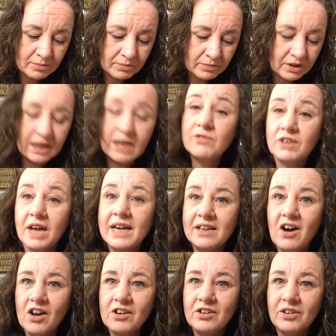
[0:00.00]
the gift I
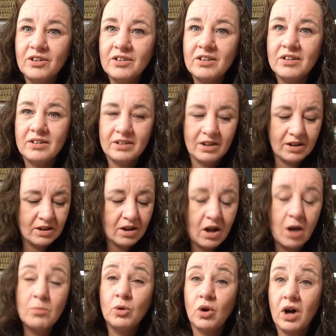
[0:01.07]
got her,
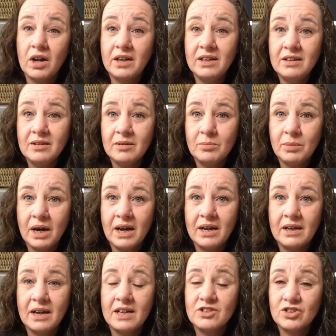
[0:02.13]
Humble Honey by
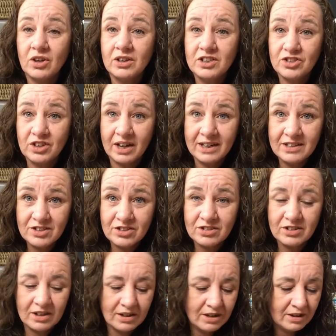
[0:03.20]
Hands-On Designs,
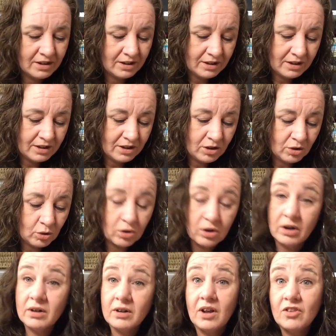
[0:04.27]

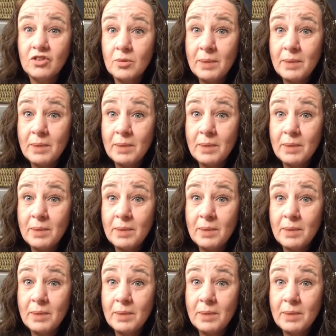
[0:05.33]
or the